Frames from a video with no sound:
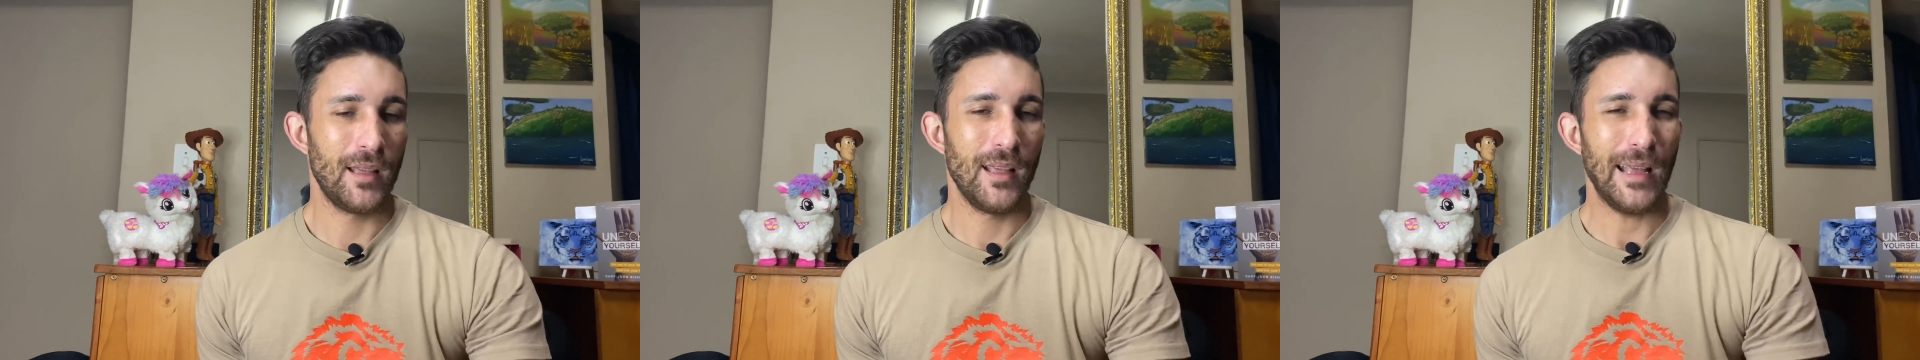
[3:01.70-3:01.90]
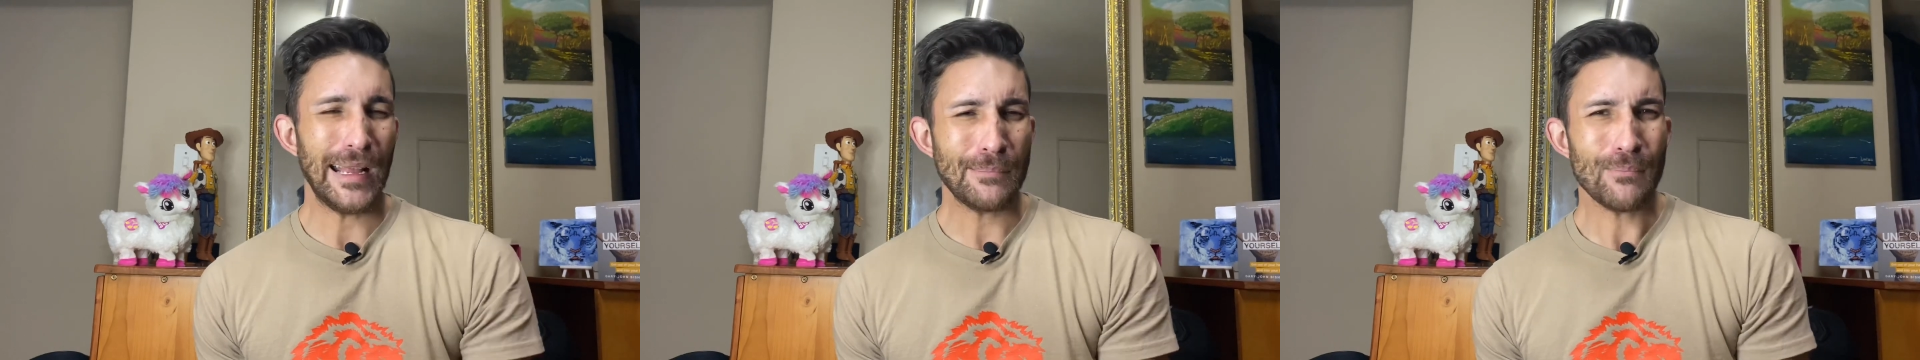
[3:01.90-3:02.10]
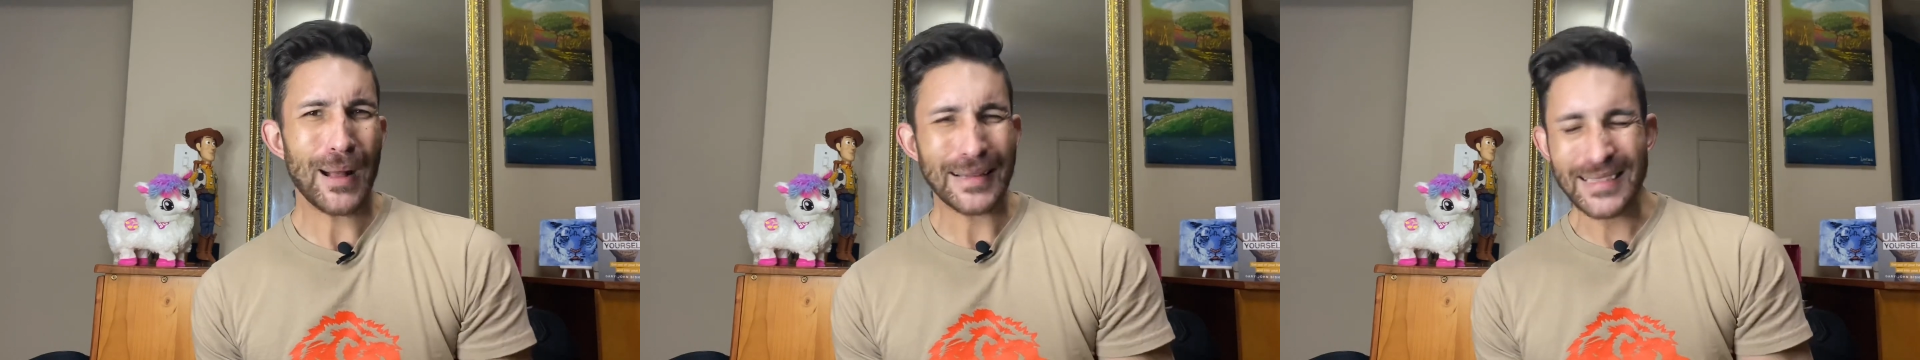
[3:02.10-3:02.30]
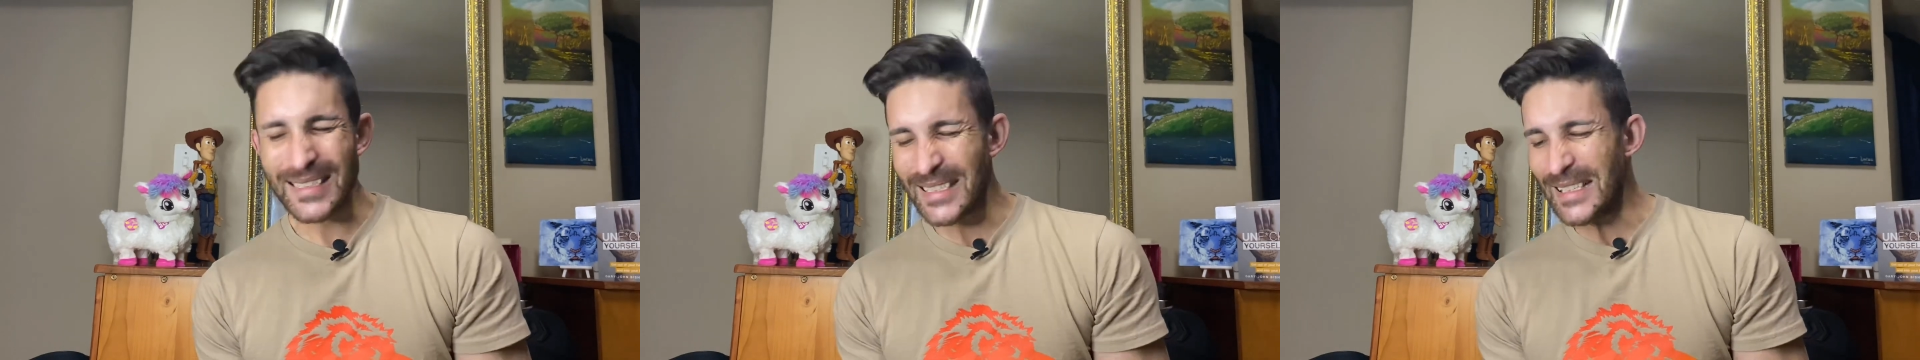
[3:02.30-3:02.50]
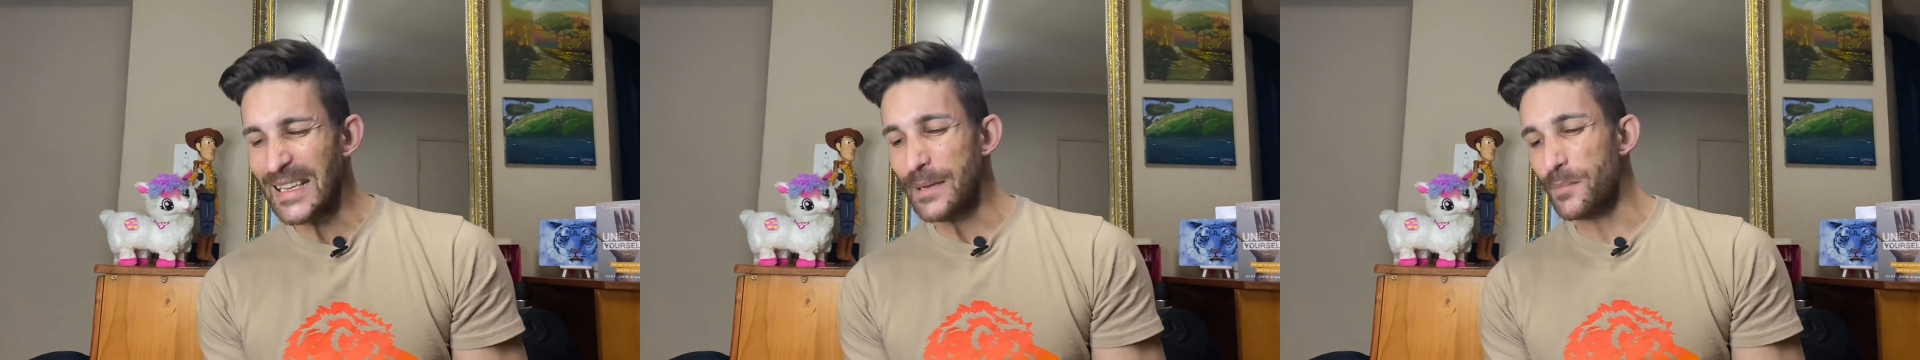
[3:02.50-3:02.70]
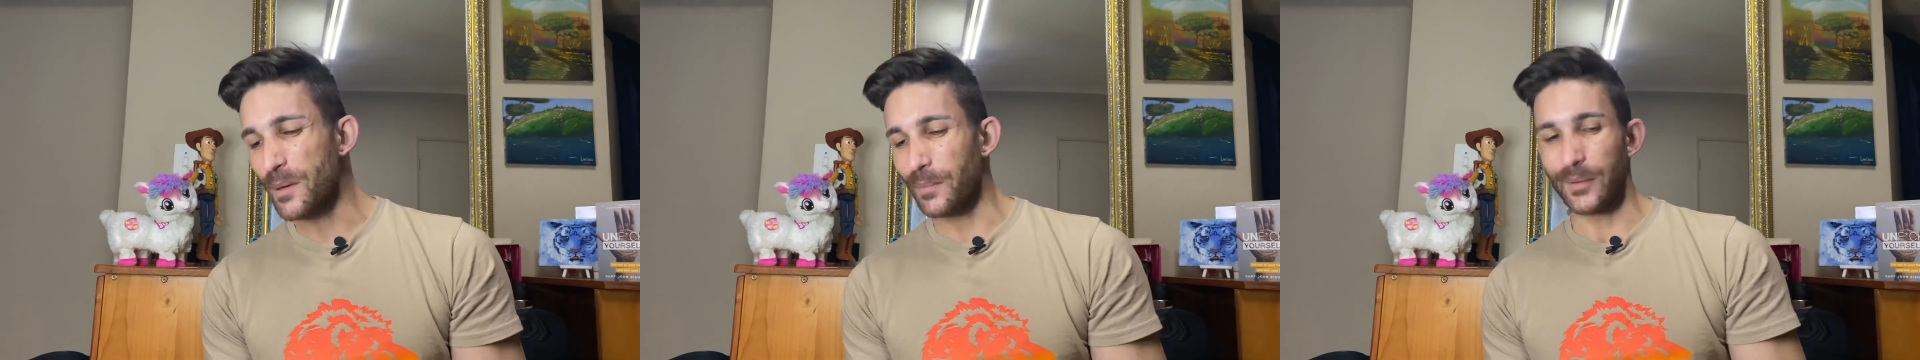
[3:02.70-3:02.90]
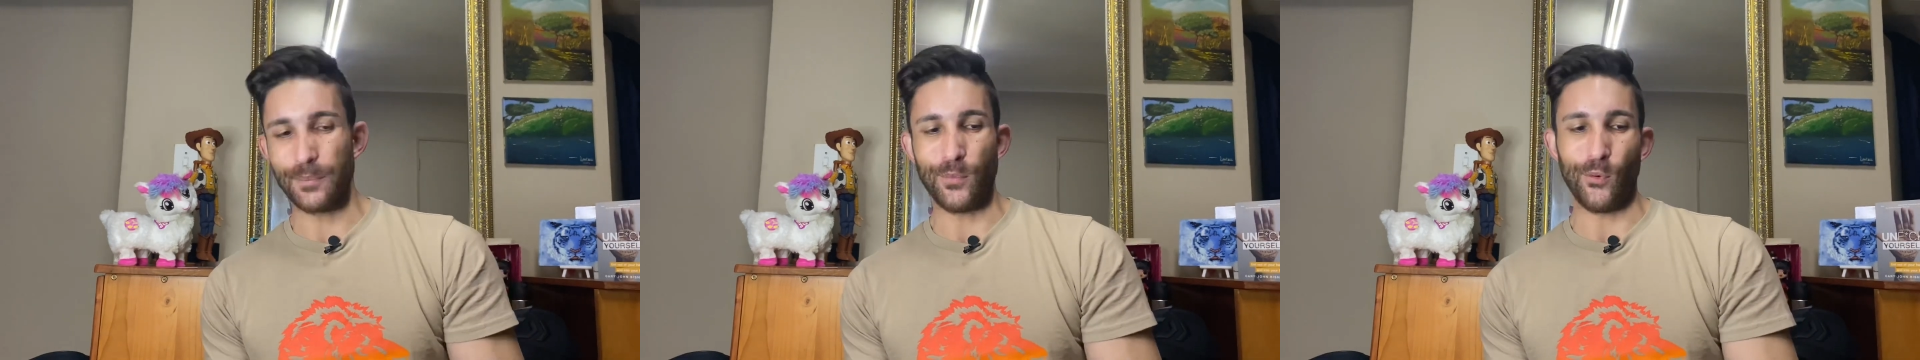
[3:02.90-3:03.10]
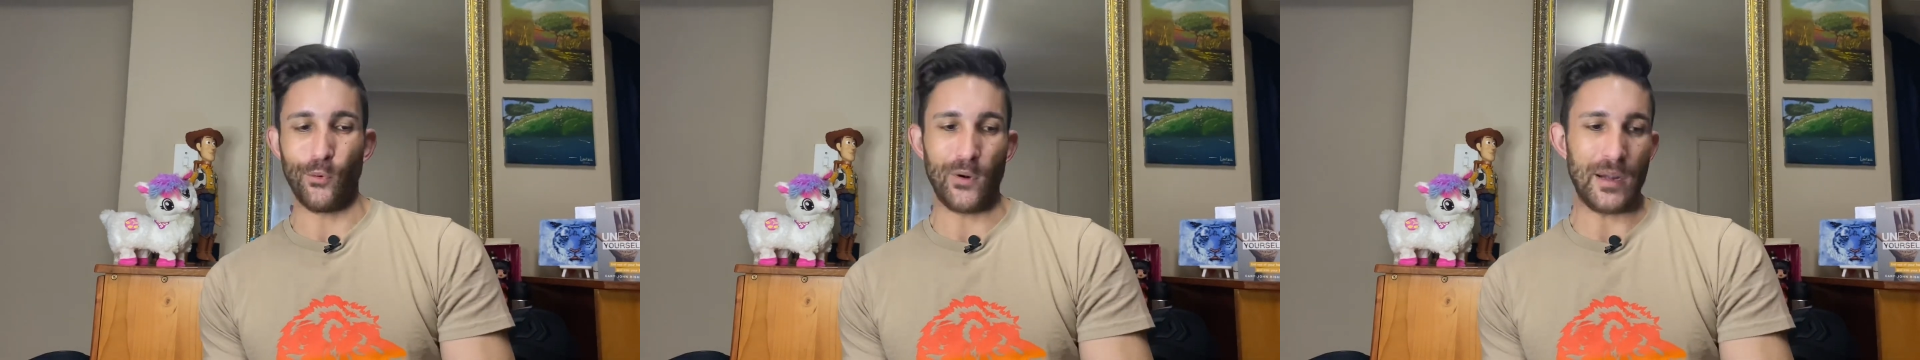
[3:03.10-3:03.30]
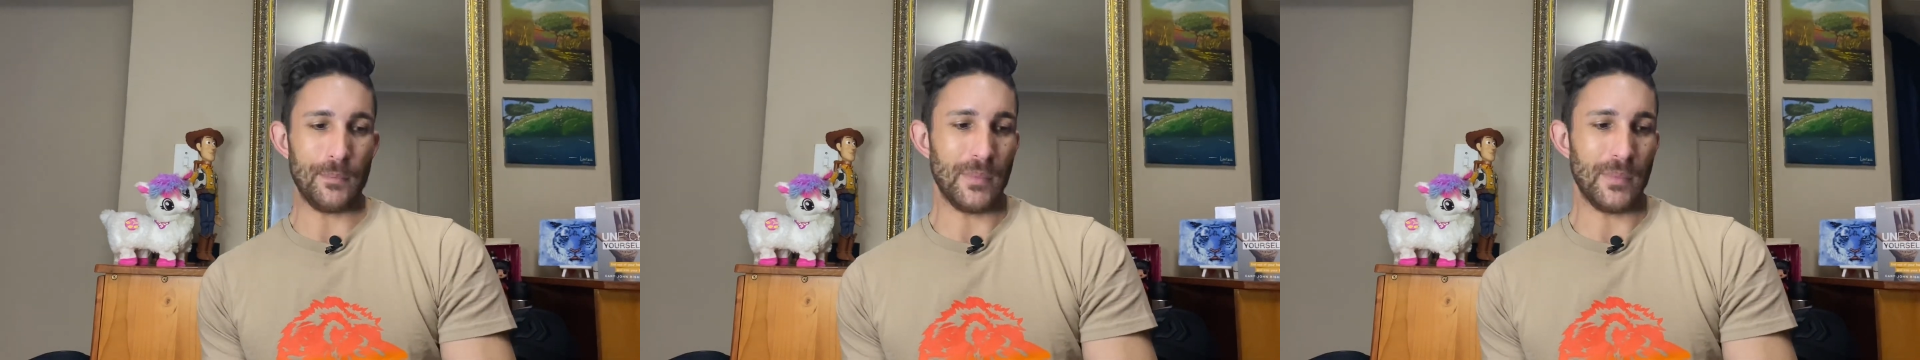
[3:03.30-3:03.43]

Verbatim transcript: It might seem a bit boring,